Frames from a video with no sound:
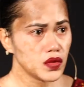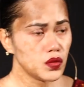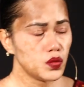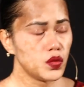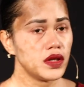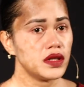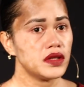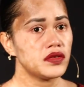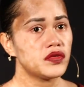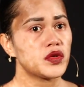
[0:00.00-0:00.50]

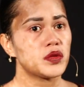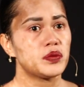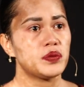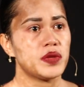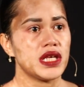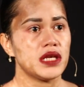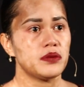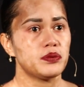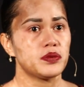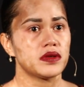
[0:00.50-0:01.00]
wonderful
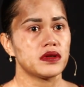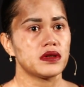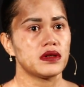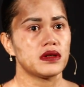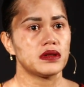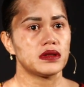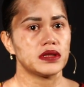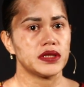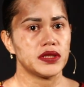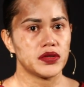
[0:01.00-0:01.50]

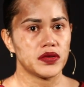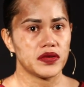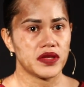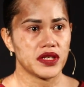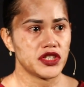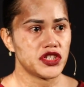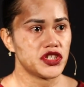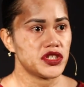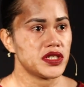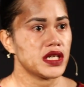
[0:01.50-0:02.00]
people, you know,
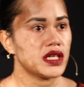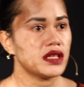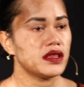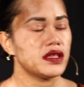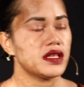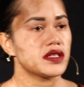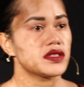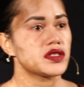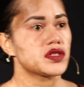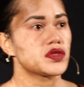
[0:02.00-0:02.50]
that shared
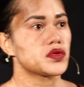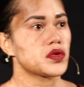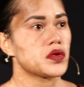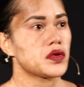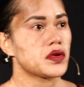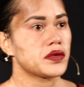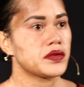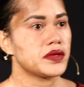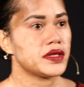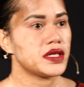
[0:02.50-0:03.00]
their
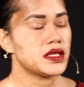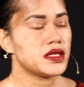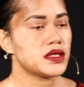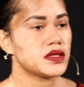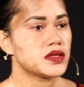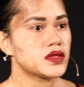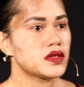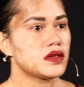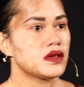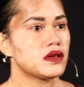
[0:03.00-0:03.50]

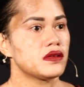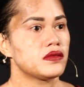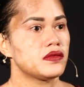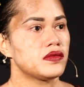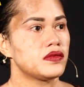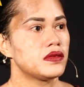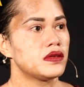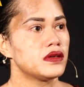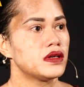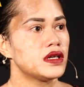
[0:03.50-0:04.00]
stories
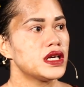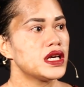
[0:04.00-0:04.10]
of